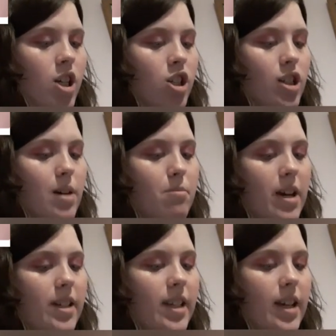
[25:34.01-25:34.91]

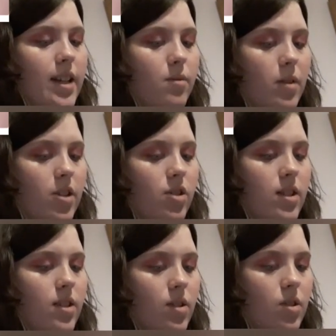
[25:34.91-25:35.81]
Champagne Tears, which
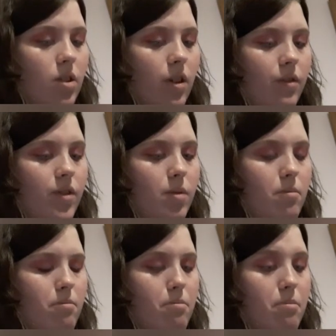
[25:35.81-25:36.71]
is a soft
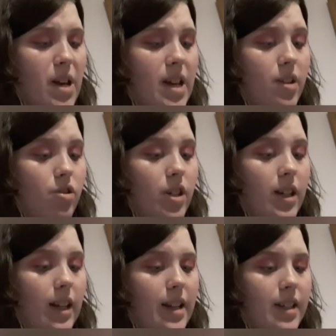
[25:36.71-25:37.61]
peachy
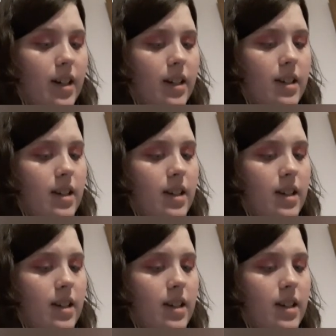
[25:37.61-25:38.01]
glitter.